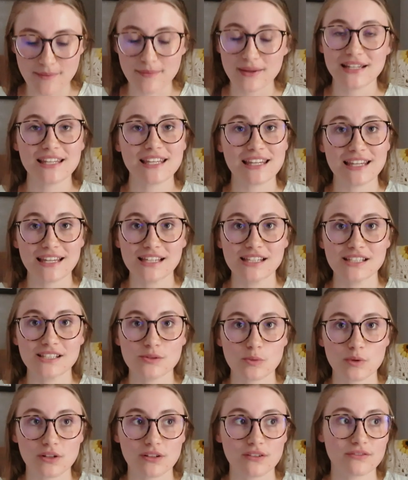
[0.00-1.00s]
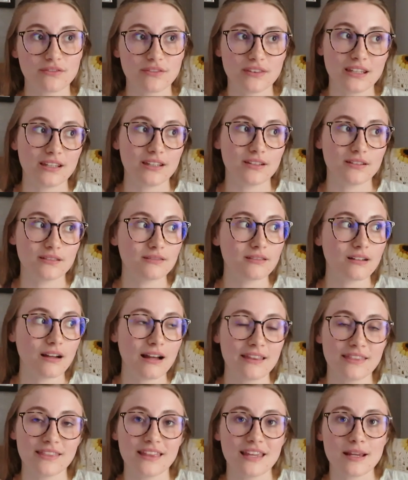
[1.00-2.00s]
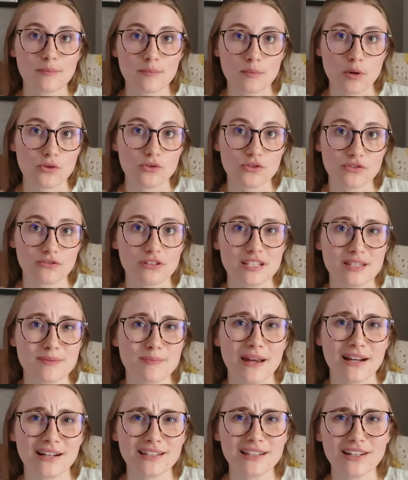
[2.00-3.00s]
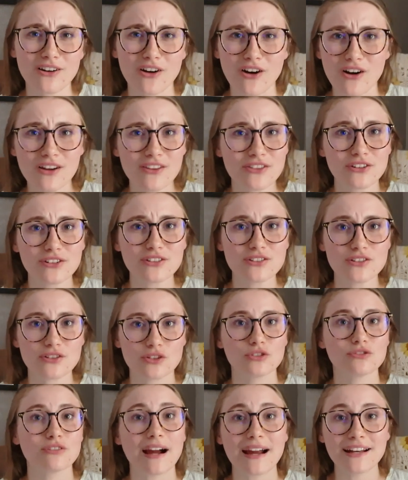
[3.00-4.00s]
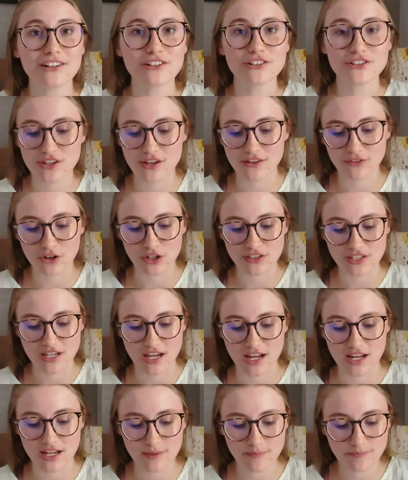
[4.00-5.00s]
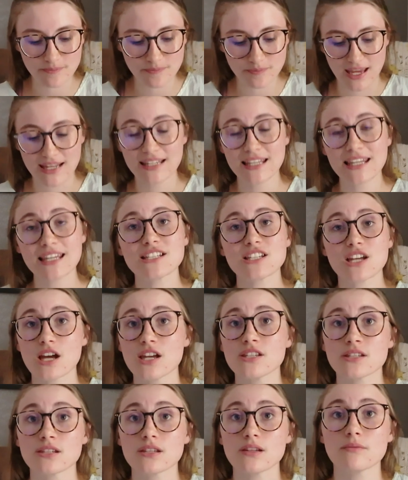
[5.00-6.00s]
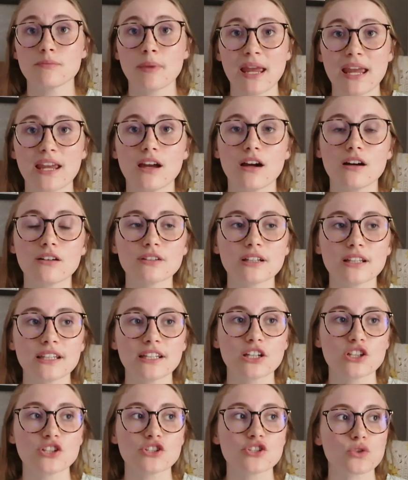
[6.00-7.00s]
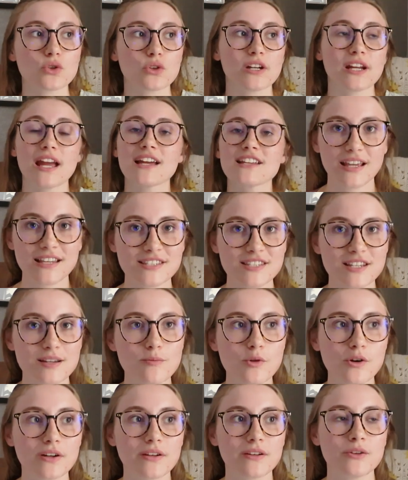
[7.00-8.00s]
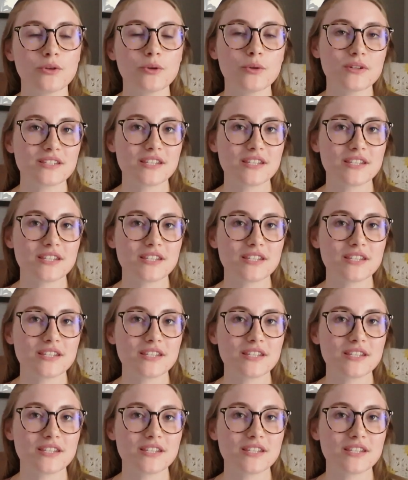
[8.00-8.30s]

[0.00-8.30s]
I mean, he is one of the, I think, most respected authors or writers of our time. And he does paint a really good story. As someone who